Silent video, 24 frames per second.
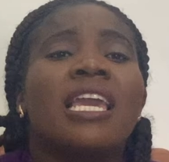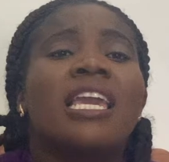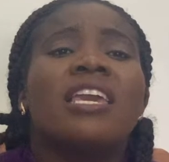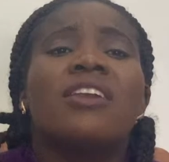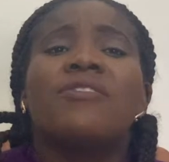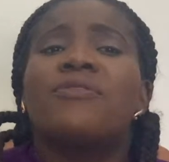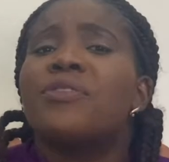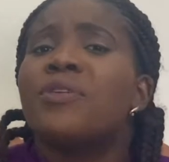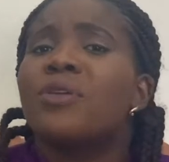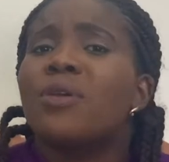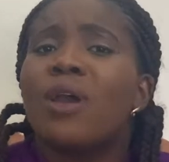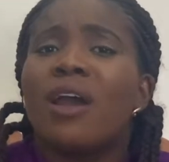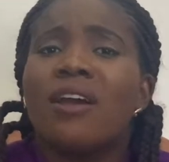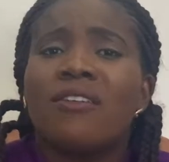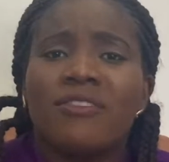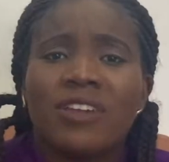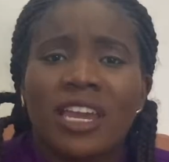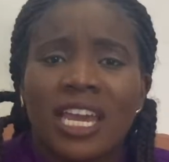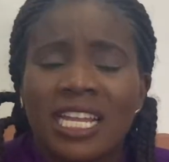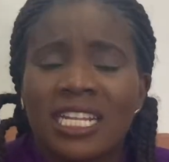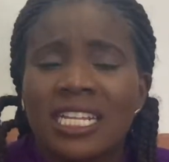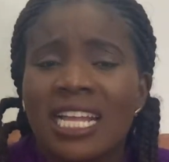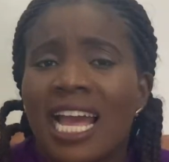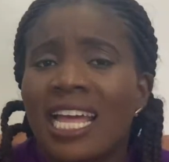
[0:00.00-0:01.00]
If you have
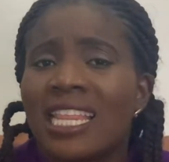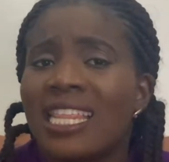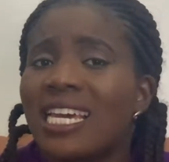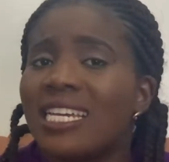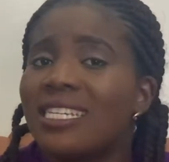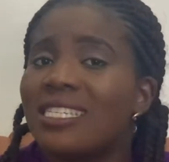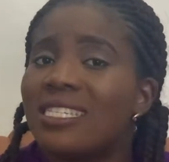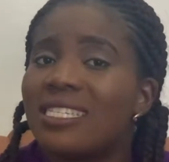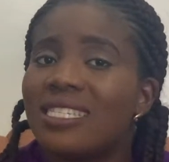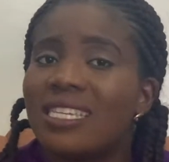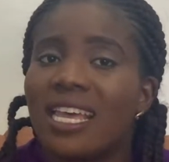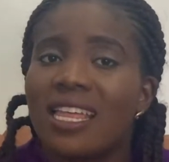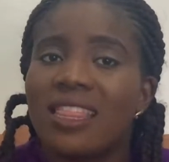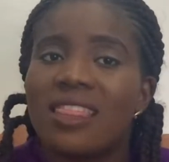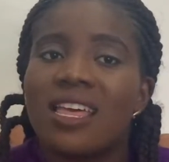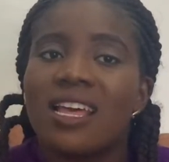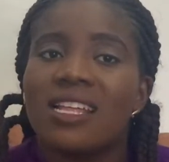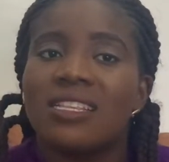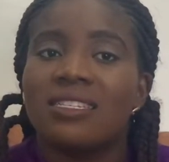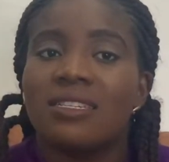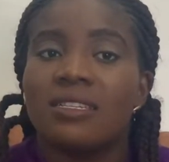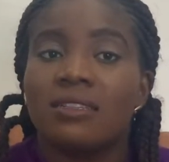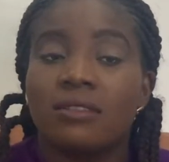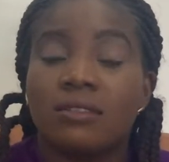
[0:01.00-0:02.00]
any, and I said
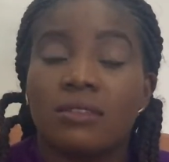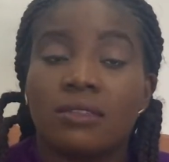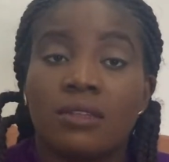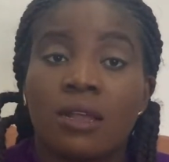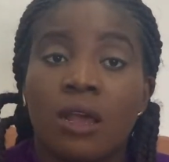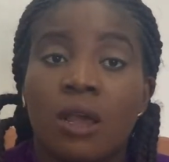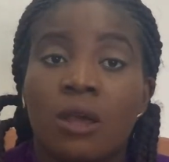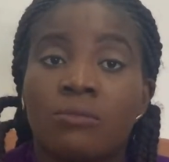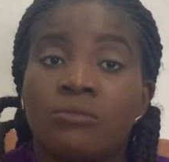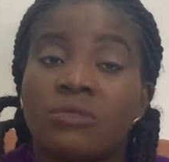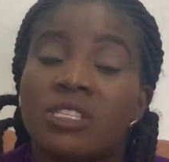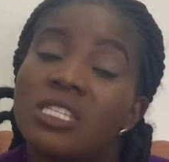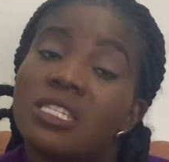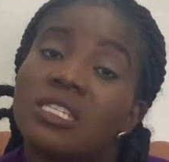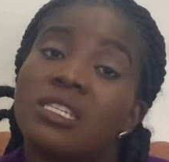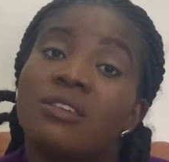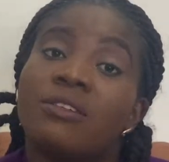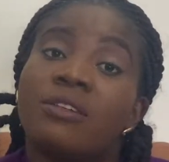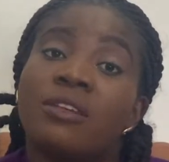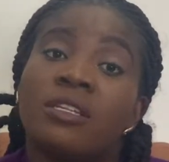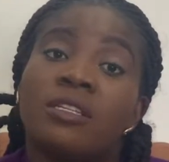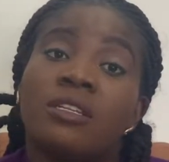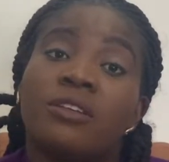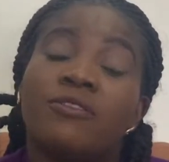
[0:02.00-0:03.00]
that
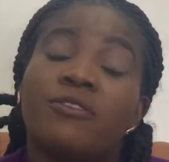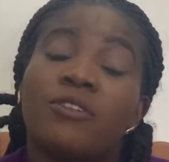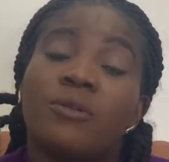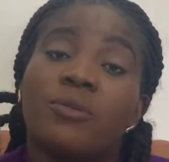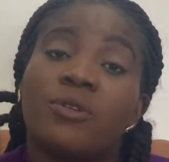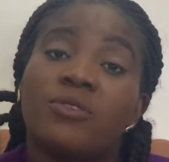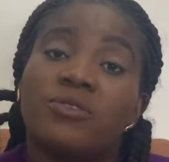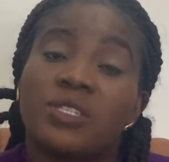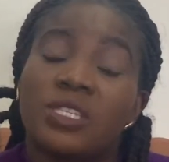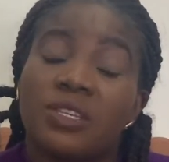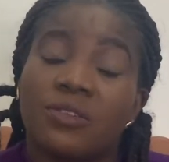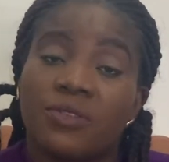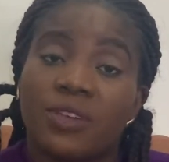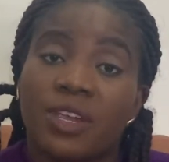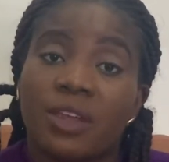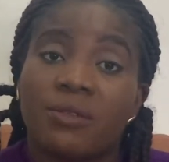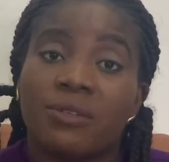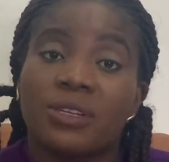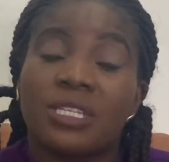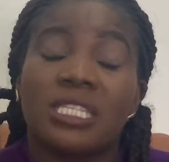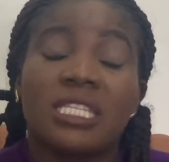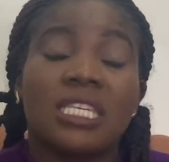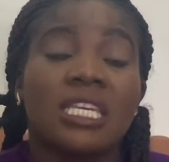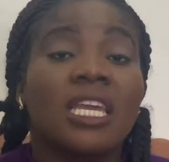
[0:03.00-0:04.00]
in the form of
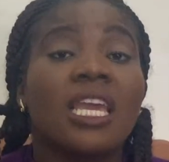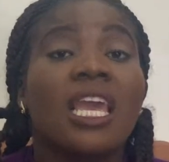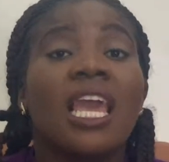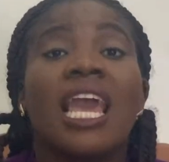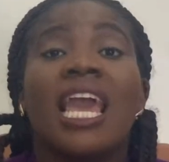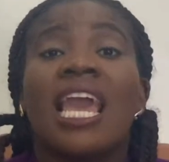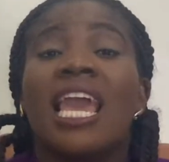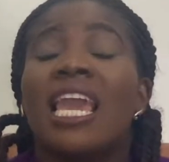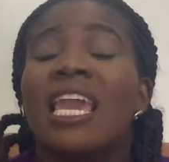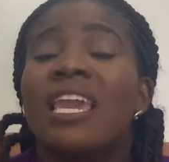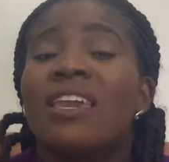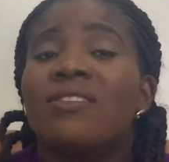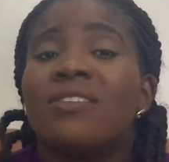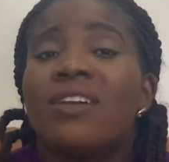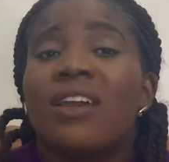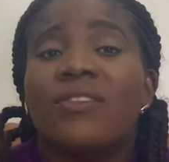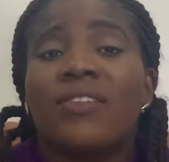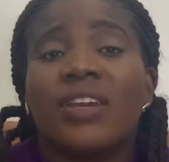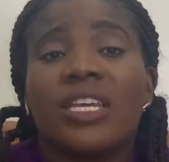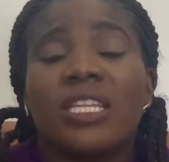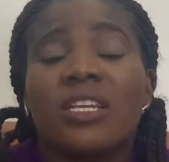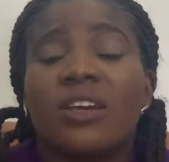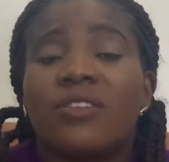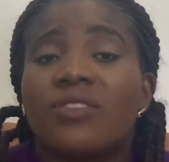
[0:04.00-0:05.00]
severity, if you have
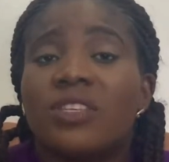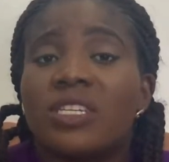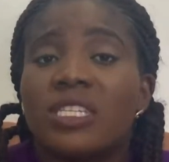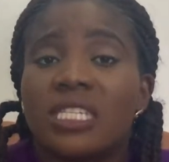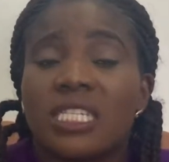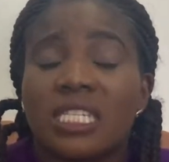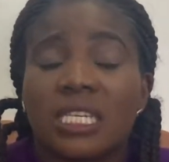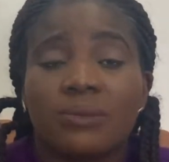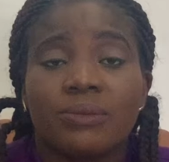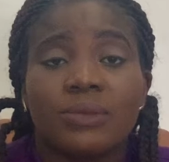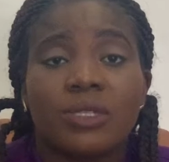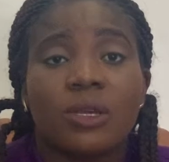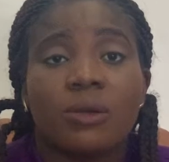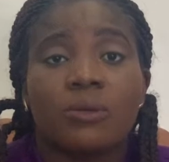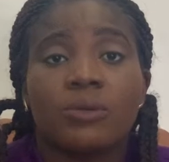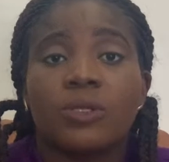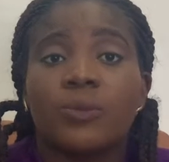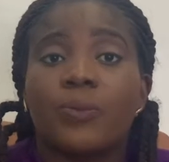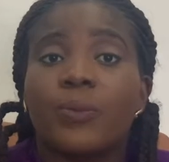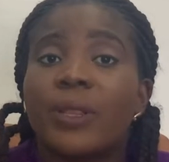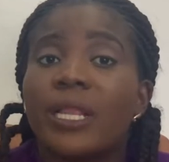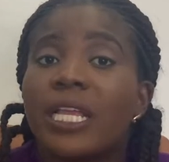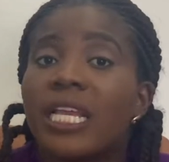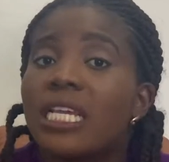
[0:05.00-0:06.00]
any of those
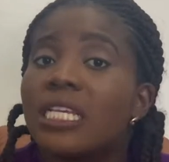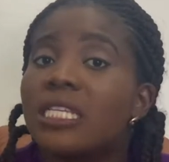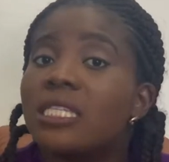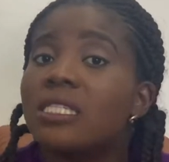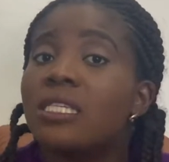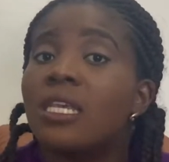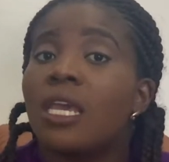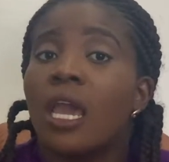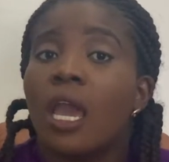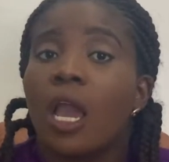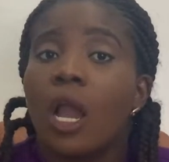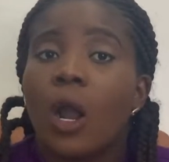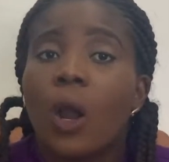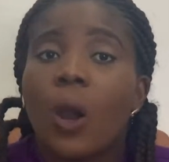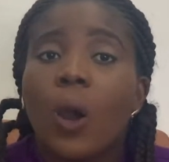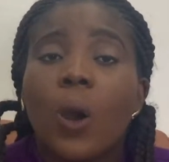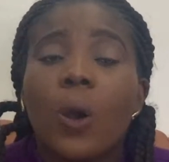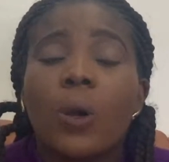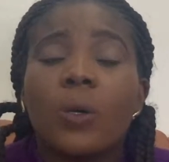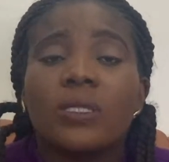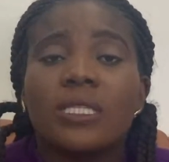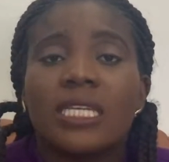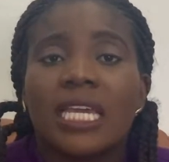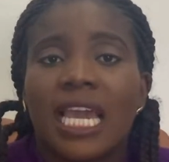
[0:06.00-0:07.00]
symptoms, please
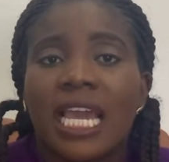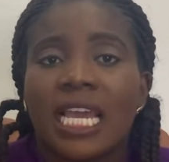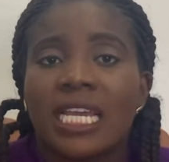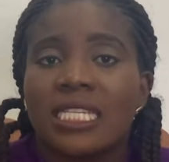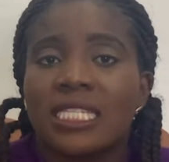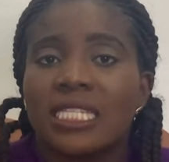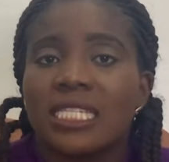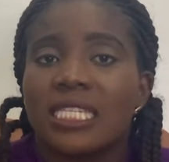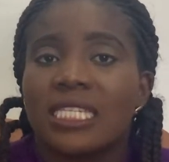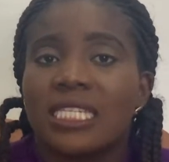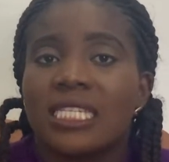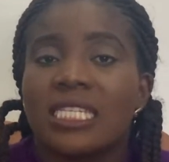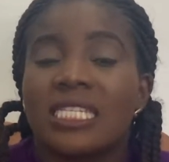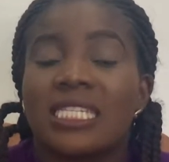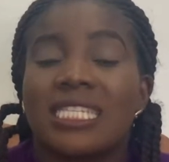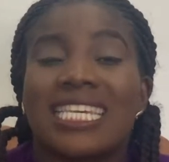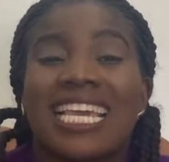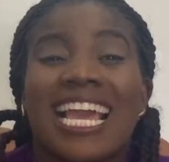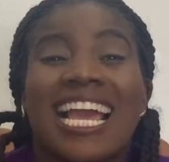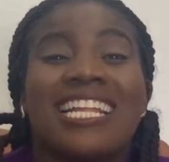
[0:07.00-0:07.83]
call the NCDC.